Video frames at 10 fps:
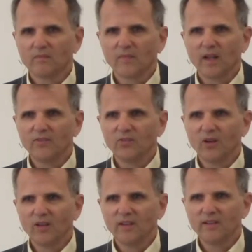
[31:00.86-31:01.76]
I
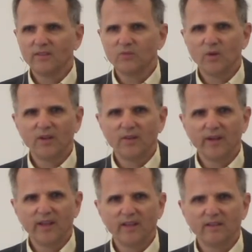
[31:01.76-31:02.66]
saw at least one other
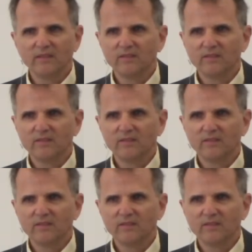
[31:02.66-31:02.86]
hand.